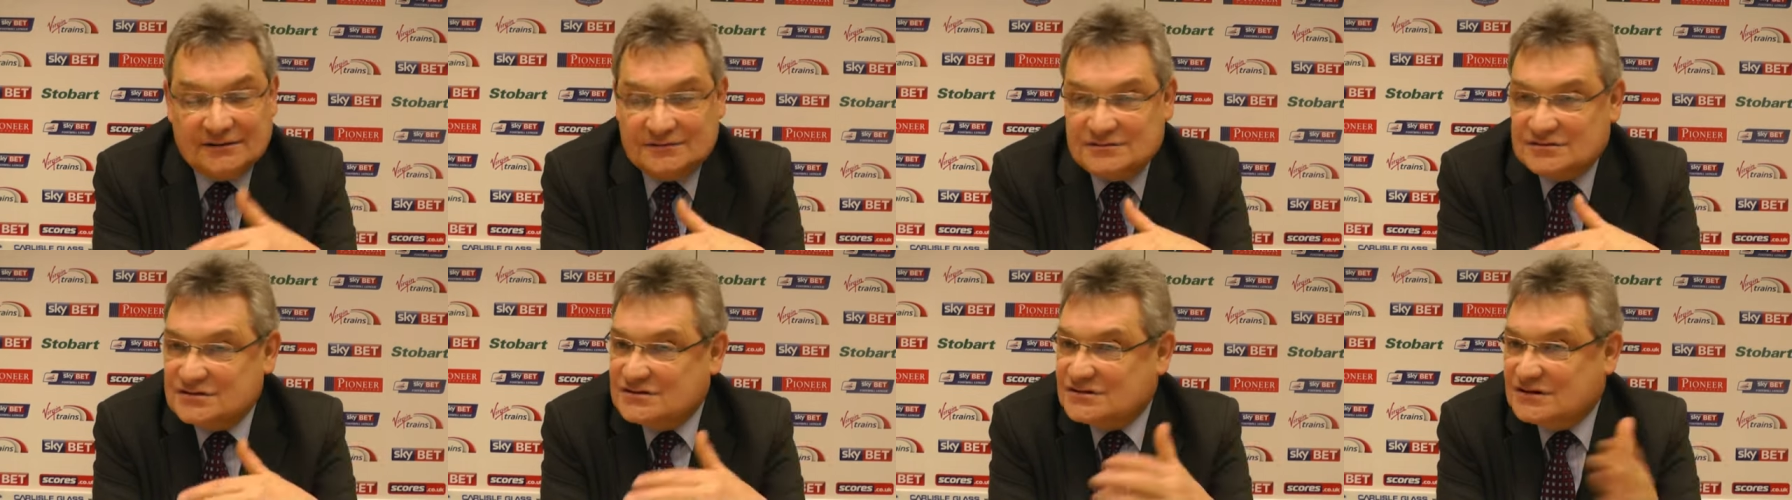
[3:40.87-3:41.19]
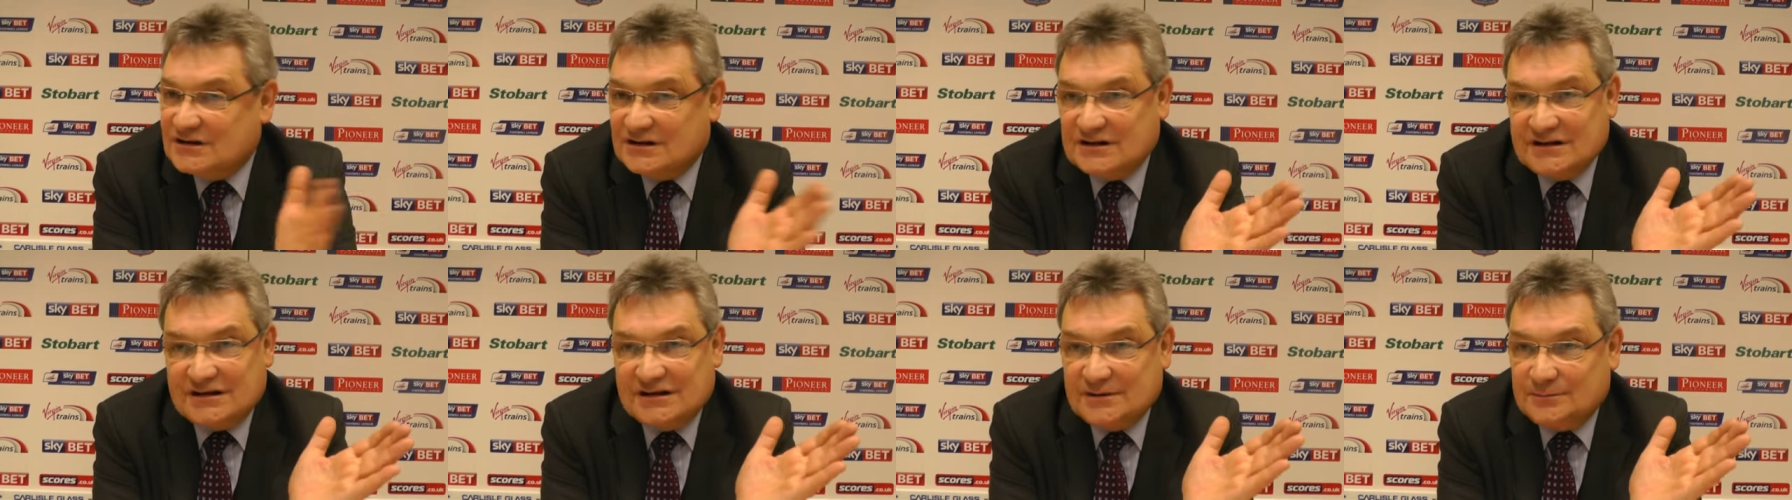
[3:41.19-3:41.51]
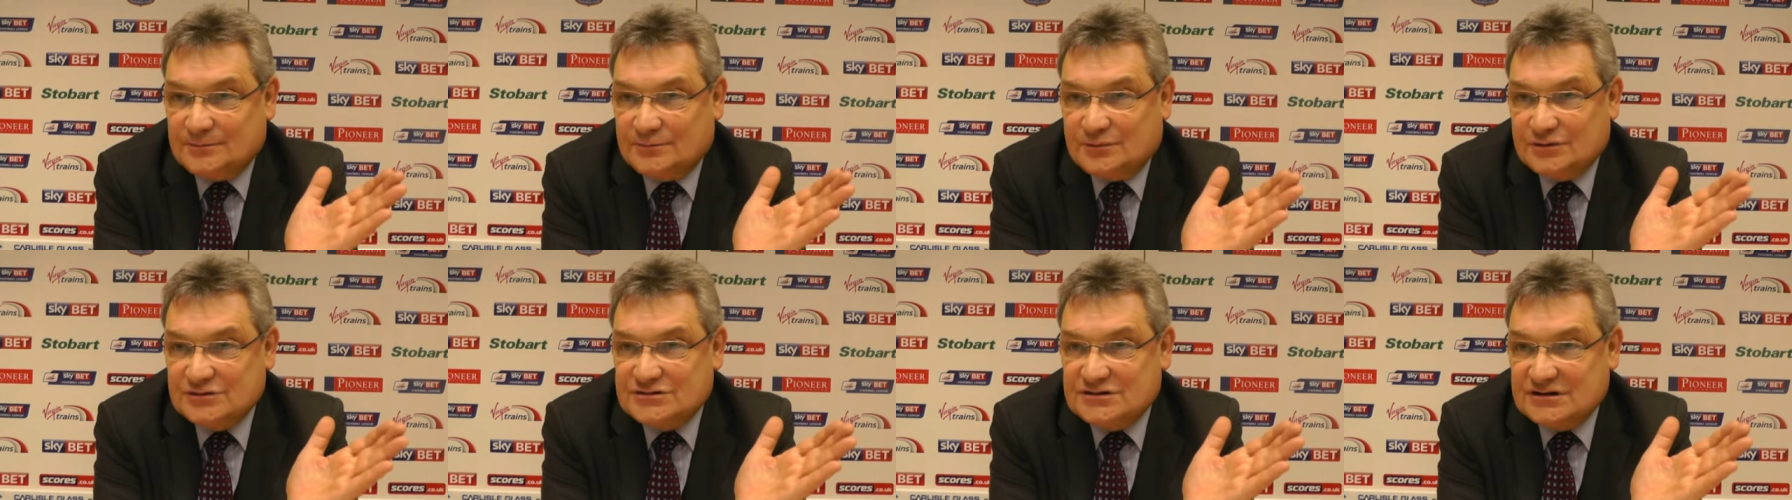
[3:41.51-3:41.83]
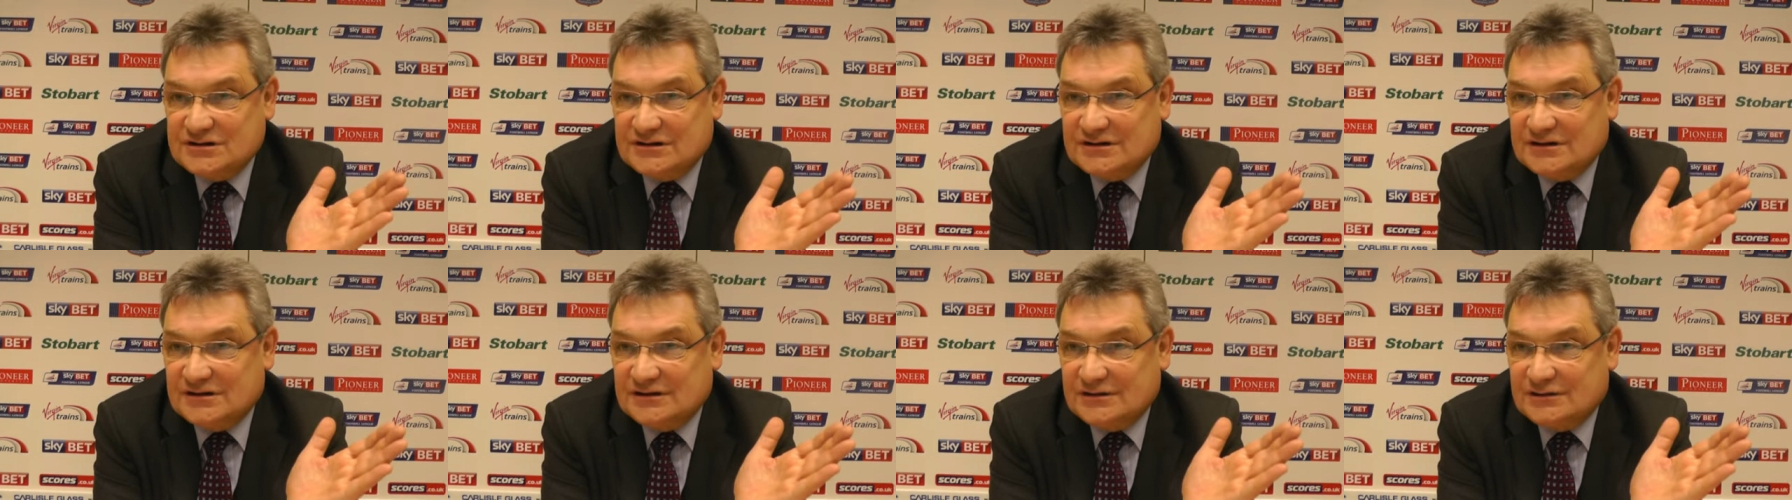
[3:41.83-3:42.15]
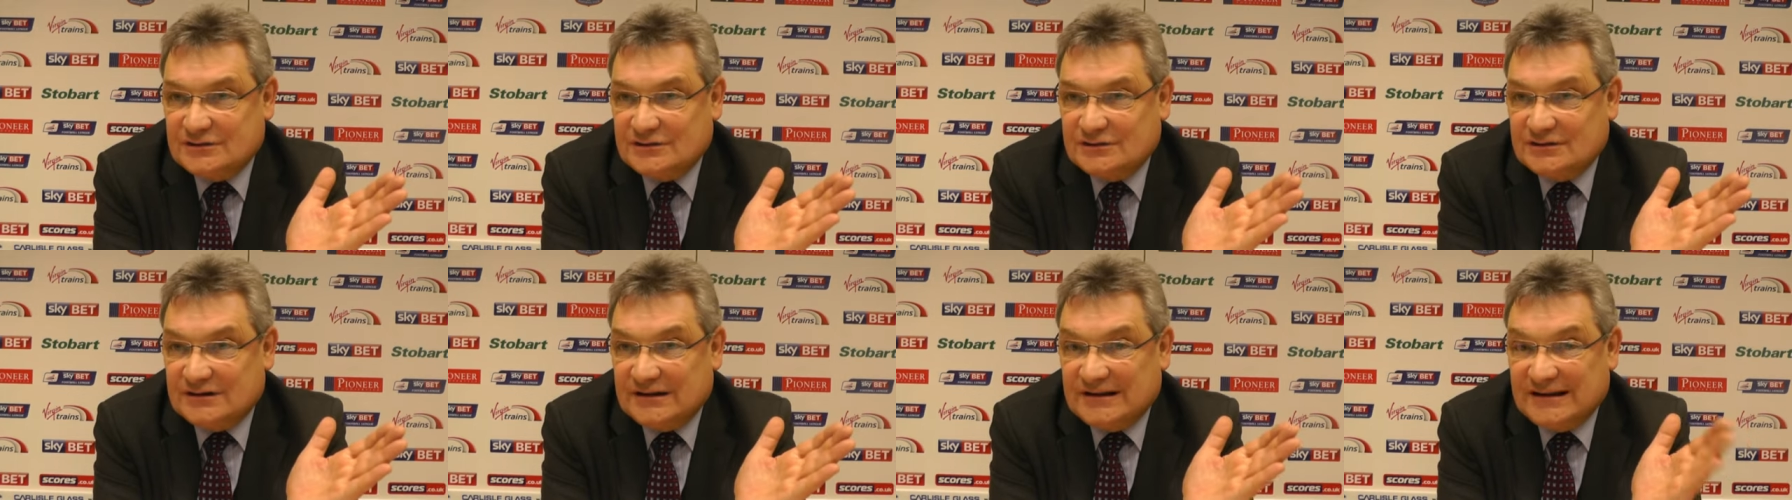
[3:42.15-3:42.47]
you've just got to keep pushing and
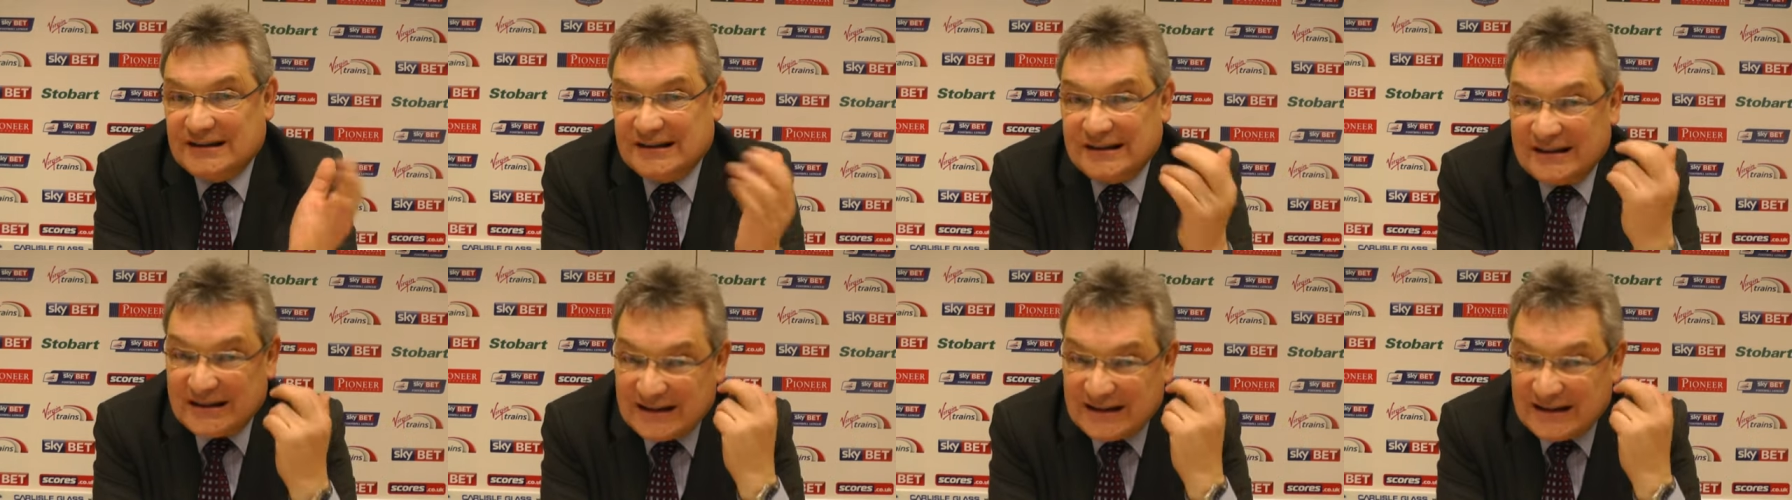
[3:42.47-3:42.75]
going.